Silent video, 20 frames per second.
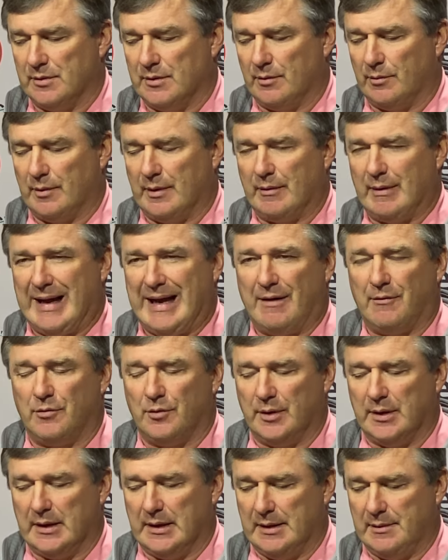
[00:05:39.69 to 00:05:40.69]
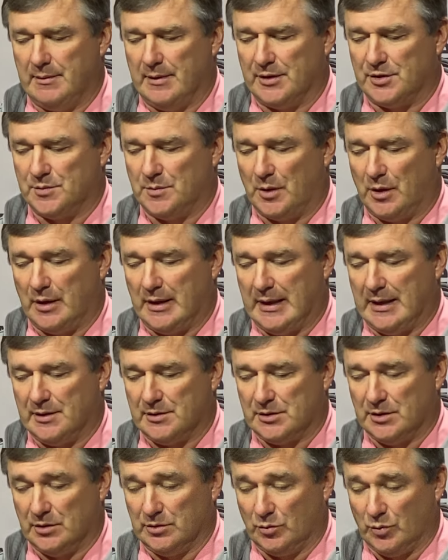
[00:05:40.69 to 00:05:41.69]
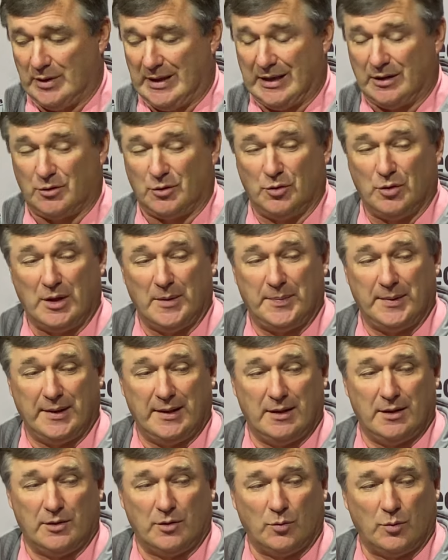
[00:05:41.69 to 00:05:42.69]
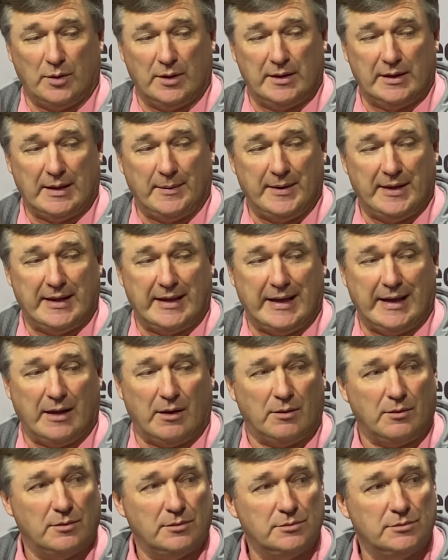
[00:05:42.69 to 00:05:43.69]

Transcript: The rivalry in the Smart household, the one I grew up in or the one I'm in now?